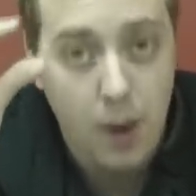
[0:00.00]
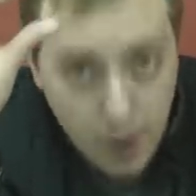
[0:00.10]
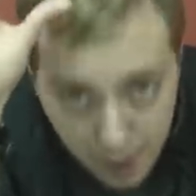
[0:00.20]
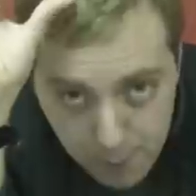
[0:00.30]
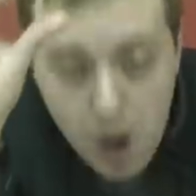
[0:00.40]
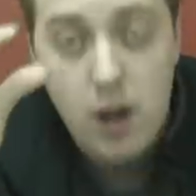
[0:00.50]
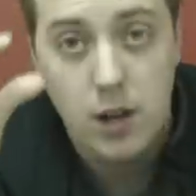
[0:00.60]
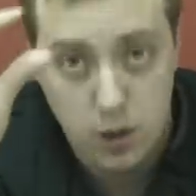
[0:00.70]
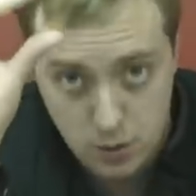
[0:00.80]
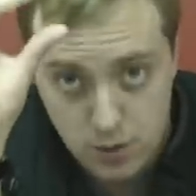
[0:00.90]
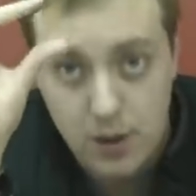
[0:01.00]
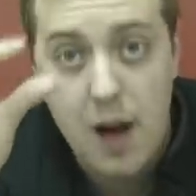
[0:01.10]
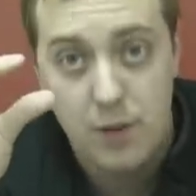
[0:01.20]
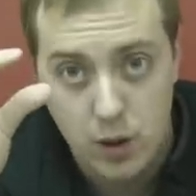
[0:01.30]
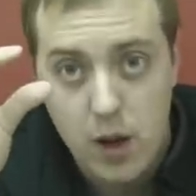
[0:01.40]
on a molecule
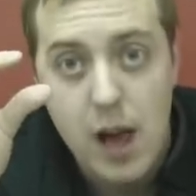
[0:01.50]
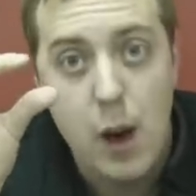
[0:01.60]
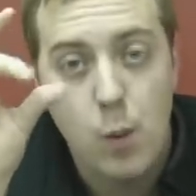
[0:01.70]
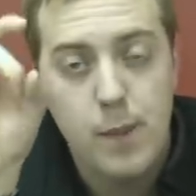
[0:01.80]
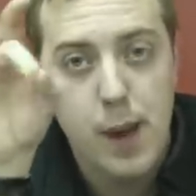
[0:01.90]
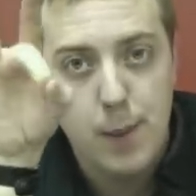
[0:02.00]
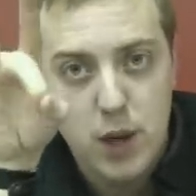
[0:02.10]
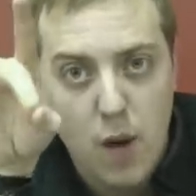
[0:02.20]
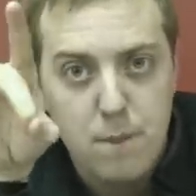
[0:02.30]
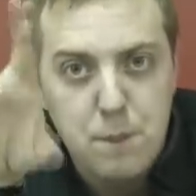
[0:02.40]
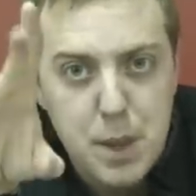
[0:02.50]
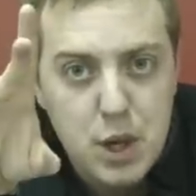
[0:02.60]
level and would be able to go.